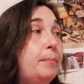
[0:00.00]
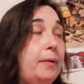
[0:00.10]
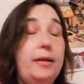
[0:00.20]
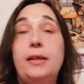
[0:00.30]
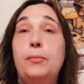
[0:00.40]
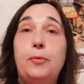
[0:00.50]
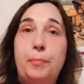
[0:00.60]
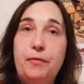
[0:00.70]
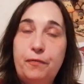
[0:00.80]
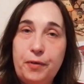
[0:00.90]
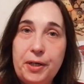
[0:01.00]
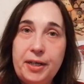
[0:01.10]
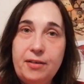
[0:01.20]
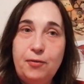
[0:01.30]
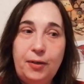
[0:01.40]
but it will be very
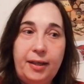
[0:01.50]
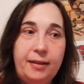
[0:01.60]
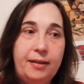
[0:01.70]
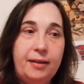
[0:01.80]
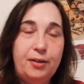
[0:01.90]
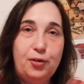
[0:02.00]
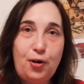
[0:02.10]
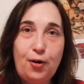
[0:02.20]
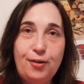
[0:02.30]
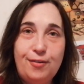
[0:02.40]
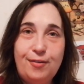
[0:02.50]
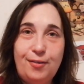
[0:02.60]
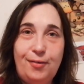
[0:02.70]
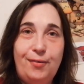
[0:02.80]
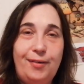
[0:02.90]
nice to get the charts
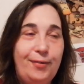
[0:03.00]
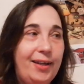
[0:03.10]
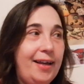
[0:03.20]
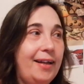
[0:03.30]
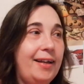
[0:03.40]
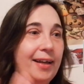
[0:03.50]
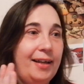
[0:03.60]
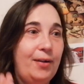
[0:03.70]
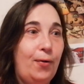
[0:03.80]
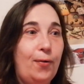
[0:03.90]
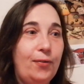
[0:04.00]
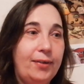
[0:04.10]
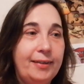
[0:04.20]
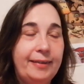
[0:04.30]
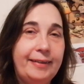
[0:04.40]
to look at and all
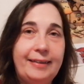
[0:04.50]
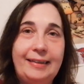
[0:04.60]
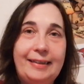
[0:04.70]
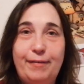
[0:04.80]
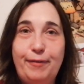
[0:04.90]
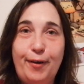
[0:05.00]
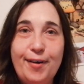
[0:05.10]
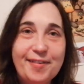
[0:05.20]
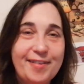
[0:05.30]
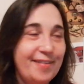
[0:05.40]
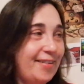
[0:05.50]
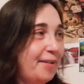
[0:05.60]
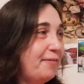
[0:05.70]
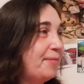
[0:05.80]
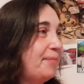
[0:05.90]
the floss and
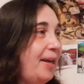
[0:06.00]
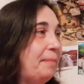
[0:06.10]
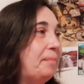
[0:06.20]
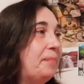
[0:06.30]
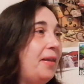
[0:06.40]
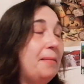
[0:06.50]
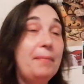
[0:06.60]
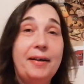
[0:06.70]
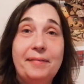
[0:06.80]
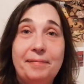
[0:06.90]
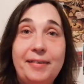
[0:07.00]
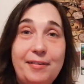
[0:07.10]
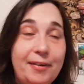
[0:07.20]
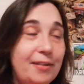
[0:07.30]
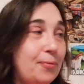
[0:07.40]
stuff. Yeah, but
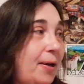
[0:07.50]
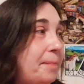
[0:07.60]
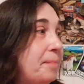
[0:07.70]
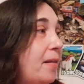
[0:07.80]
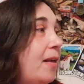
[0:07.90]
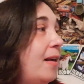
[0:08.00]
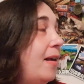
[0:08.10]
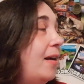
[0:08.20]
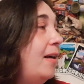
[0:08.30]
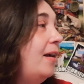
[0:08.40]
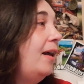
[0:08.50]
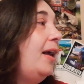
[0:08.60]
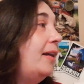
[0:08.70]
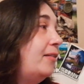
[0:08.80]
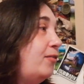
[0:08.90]
it's on its way.
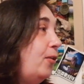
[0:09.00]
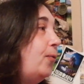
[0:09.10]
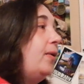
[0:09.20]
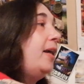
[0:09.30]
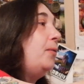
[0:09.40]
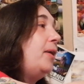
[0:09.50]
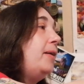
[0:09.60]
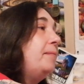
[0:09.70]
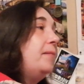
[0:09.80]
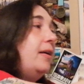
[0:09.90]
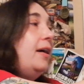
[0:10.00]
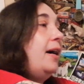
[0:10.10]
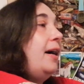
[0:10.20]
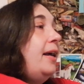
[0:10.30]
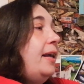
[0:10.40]
And so anyway,
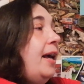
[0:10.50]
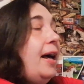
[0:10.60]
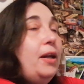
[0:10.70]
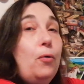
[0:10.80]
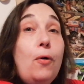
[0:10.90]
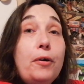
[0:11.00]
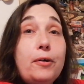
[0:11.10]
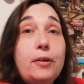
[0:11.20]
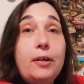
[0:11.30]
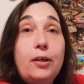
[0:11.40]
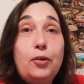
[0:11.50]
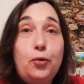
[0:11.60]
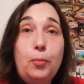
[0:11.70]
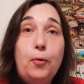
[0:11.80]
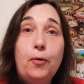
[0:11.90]
I had ordered
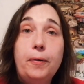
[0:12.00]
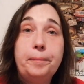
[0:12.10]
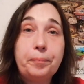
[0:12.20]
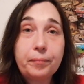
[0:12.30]
two more